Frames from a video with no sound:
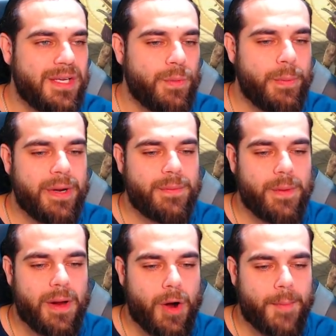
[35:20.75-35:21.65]
We wouldn't,
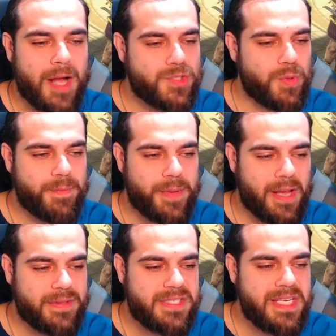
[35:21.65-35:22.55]
Armand's wouldn't be
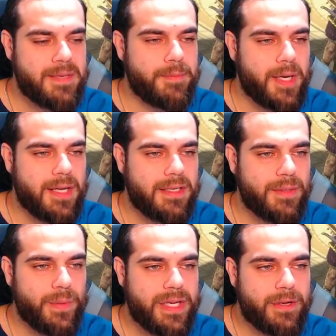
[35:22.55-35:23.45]
on the team, but
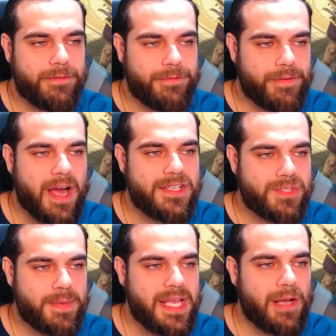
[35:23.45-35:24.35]
we could find
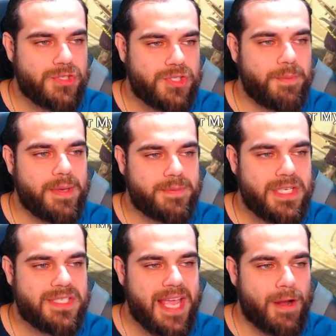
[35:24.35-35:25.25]
somebody else to
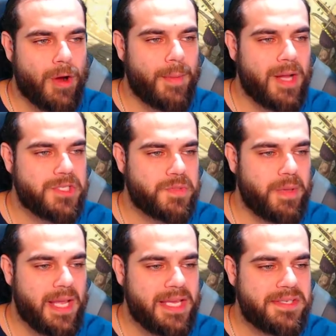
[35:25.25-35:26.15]
take Armand's
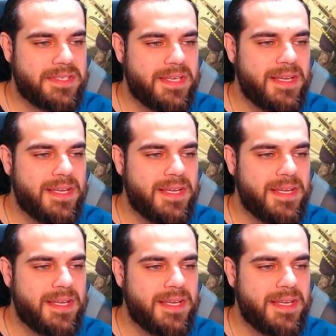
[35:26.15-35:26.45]
place.